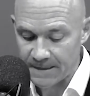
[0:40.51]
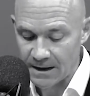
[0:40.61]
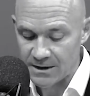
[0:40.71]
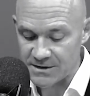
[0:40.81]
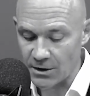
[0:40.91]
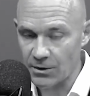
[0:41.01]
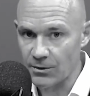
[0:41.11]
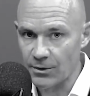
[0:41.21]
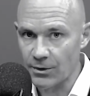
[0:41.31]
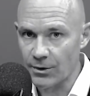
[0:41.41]
So
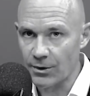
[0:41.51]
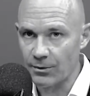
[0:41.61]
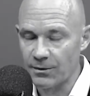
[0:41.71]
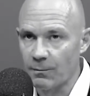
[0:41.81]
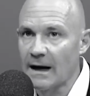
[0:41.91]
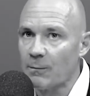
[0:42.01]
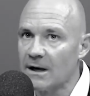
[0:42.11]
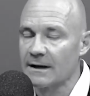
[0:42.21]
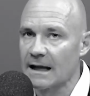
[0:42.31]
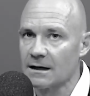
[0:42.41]
the way we
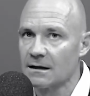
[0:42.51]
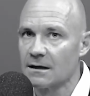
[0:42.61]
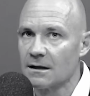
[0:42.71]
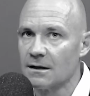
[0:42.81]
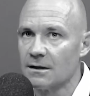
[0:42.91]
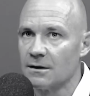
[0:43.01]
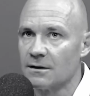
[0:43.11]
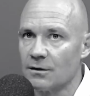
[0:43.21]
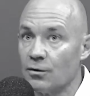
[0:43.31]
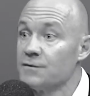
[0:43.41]
look at it,
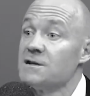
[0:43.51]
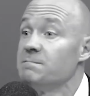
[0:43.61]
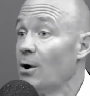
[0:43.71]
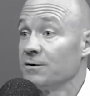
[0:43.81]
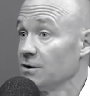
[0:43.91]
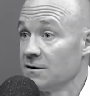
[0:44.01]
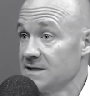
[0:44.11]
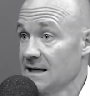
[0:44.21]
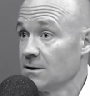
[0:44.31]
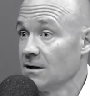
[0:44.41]
the horse is bolted on
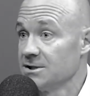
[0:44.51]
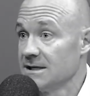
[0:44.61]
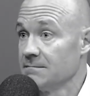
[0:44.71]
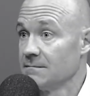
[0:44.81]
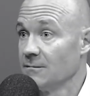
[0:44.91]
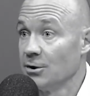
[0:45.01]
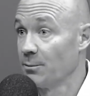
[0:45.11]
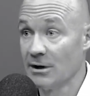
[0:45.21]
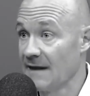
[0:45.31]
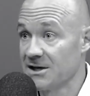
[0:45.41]
technology. We're not
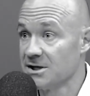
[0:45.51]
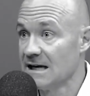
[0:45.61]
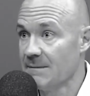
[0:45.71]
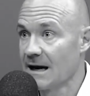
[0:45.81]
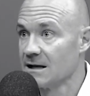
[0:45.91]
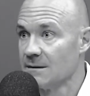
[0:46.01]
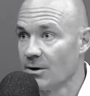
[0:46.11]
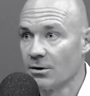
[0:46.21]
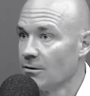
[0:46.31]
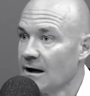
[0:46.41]
putting that genie back in the
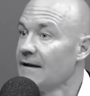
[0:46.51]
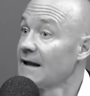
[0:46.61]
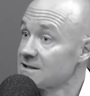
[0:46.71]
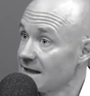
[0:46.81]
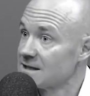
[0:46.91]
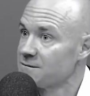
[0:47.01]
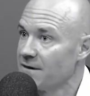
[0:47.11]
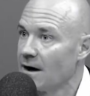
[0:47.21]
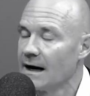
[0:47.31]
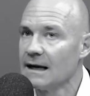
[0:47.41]
bottle, right? And that's
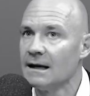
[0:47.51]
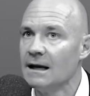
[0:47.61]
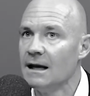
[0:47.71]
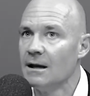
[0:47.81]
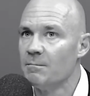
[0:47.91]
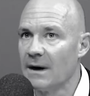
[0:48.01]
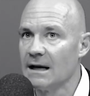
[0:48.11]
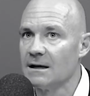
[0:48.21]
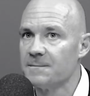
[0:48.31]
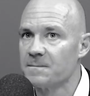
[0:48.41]
fine. But
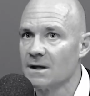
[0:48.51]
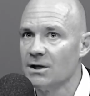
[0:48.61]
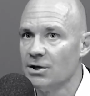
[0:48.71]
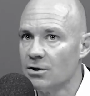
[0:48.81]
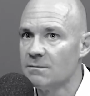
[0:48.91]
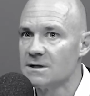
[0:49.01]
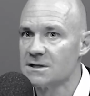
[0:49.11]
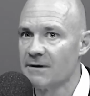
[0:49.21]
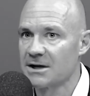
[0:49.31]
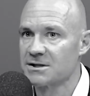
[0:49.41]
humans
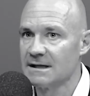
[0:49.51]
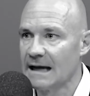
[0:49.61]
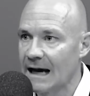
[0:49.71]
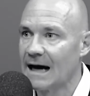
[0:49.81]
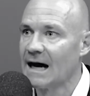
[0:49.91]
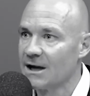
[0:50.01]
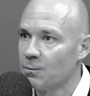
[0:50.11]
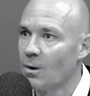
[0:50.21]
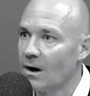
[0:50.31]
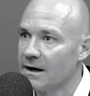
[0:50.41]
are actually
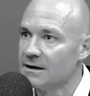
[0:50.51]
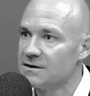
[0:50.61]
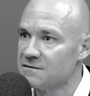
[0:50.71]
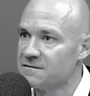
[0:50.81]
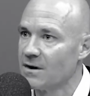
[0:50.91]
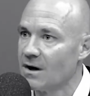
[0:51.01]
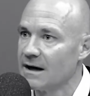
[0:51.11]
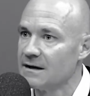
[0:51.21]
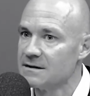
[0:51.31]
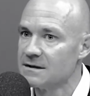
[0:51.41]
hardwired to
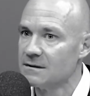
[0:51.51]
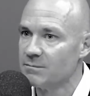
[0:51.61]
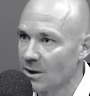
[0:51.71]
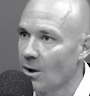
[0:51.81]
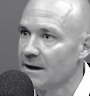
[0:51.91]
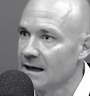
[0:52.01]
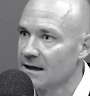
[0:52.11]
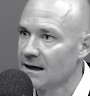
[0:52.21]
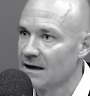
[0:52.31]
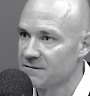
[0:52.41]
find belonging
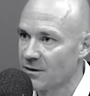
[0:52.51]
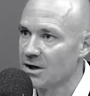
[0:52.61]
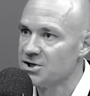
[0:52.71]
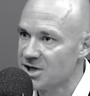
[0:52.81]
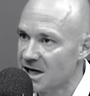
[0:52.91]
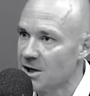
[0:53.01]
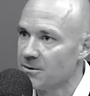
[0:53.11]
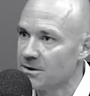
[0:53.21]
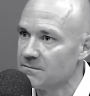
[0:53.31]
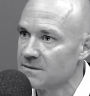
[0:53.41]
and find
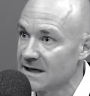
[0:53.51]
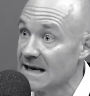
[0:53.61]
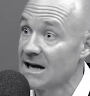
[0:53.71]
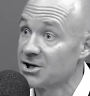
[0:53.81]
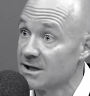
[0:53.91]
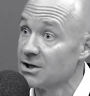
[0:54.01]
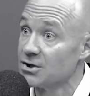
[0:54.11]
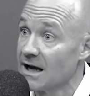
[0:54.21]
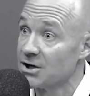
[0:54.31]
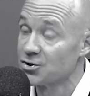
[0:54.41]
genuine connection
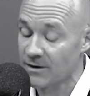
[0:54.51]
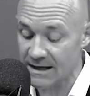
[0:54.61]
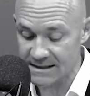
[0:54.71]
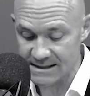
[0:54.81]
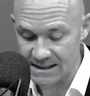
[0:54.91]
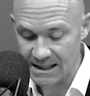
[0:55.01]
and trust.